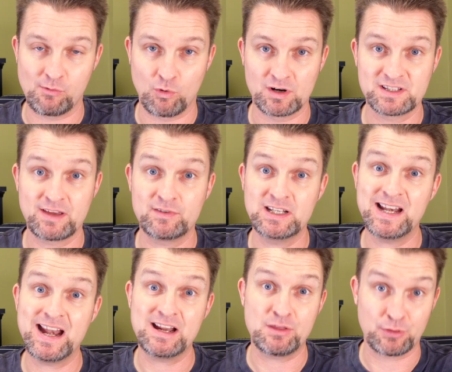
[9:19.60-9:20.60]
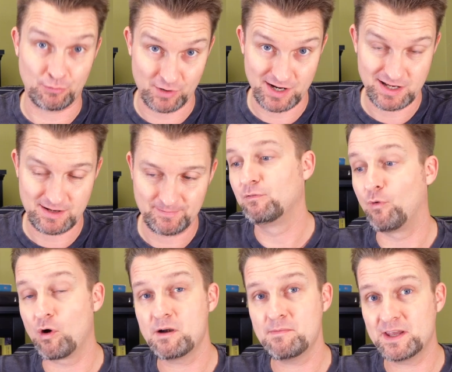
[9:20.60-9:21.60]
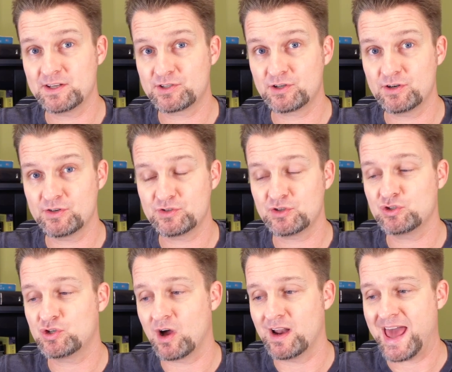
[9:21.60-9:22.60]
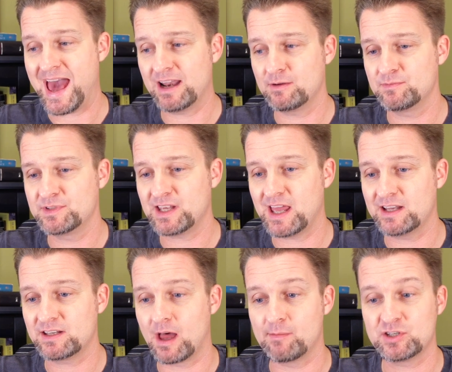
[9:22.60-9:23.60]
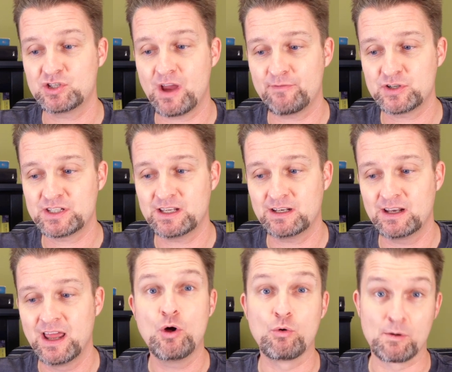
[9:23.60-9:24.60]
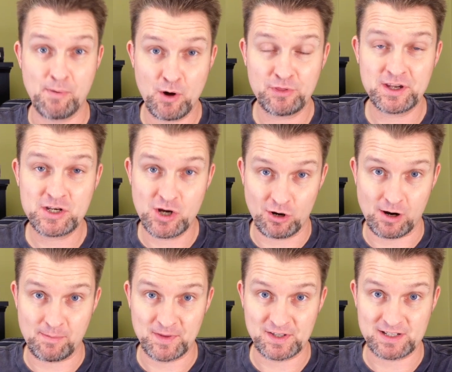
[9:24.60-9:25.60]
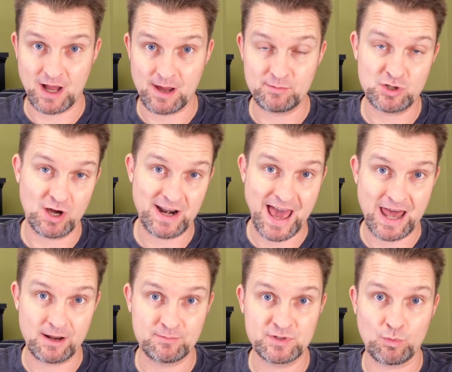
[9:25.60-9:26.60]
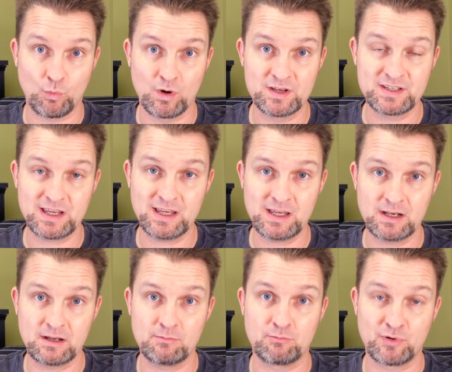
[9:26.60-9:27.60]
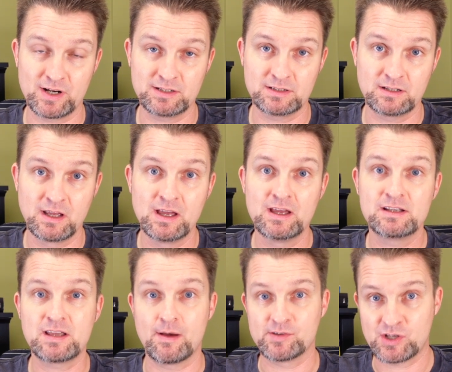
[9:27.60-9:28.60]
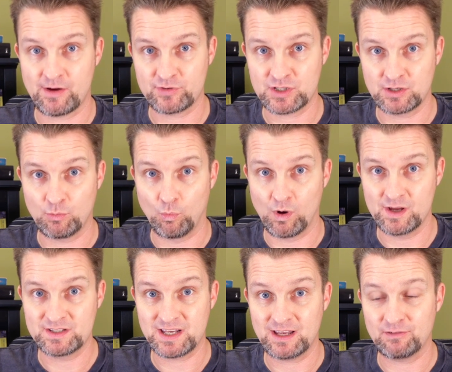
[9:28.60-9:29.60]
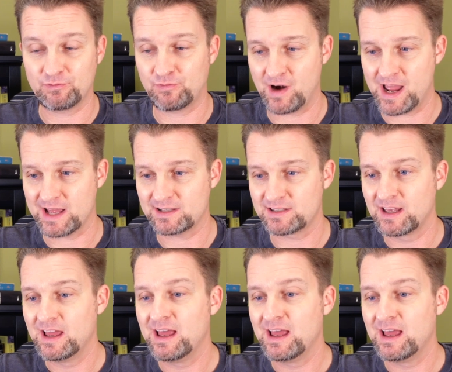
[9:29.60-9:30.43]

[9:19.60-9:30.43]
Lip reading: War in 1783. Foreign ministers John Adams and Thomas Jefferson, who were both in Europe at the time, John Adams was in Britain, Thomas Jefferson was in France,